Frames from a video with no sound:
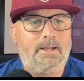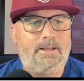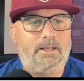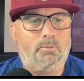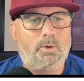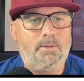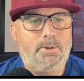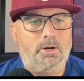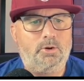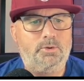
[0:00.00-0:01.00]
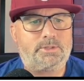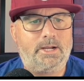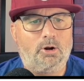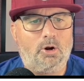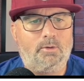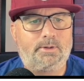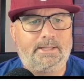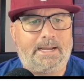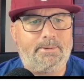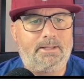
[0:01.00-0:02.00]
And then we're going to put who's there
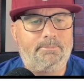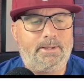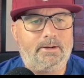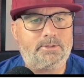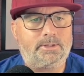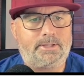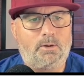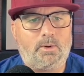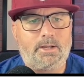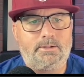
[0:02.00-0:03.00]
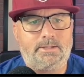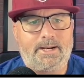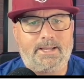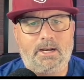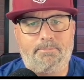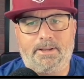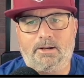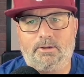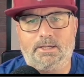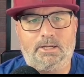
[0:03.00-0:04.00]
overlapping the panels, because I don't want to dedicate a
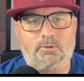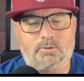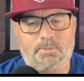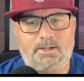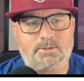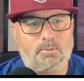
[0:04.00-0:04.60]
panel to each response, so